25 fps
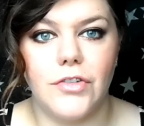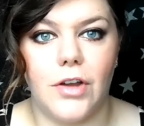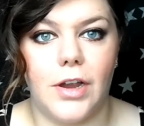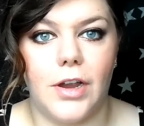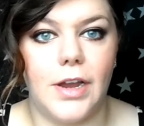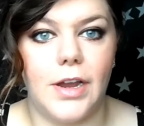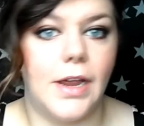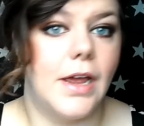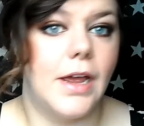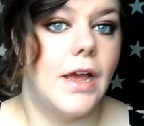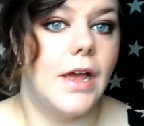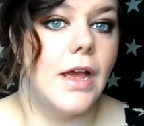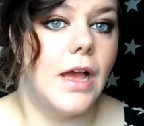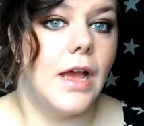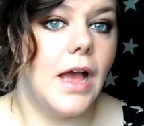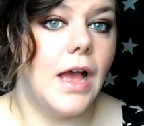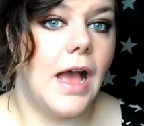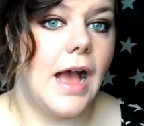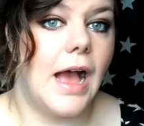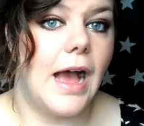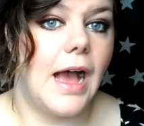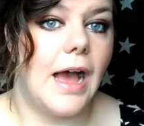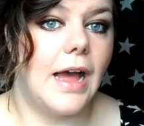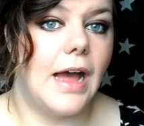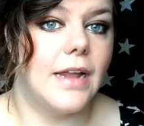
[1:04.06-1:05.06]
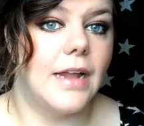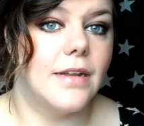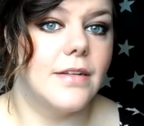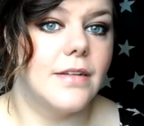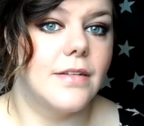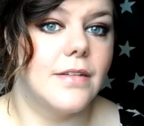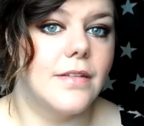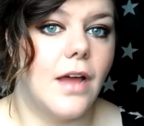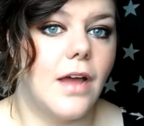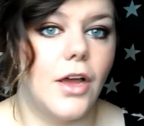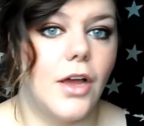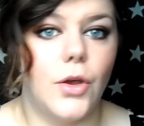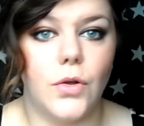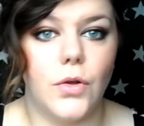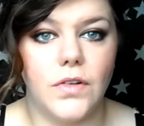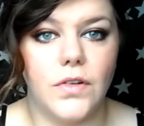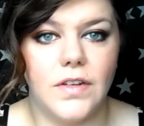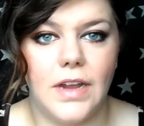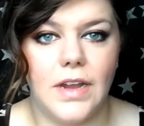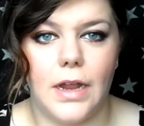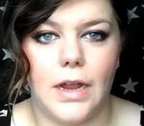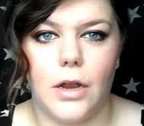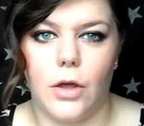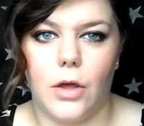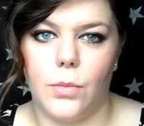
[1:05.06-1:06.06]
to try it. And I ordered
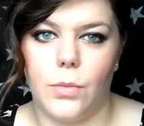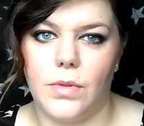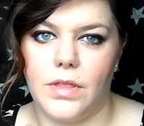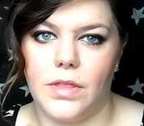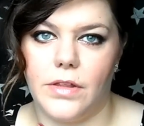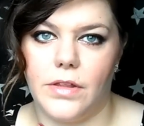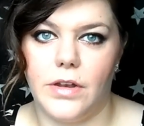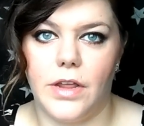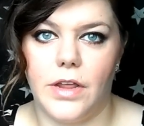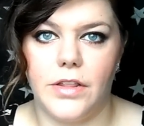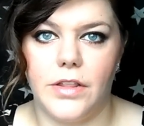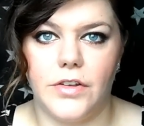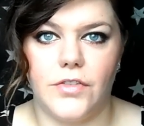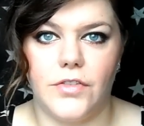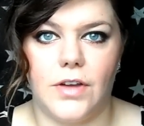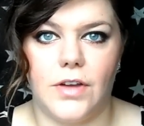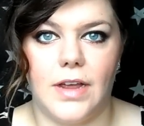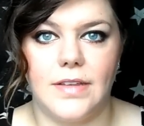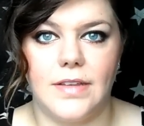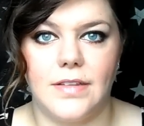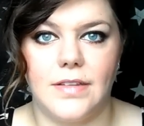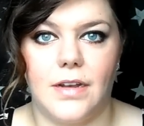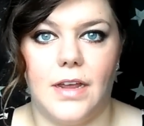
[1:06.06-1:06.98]
it along with another dress,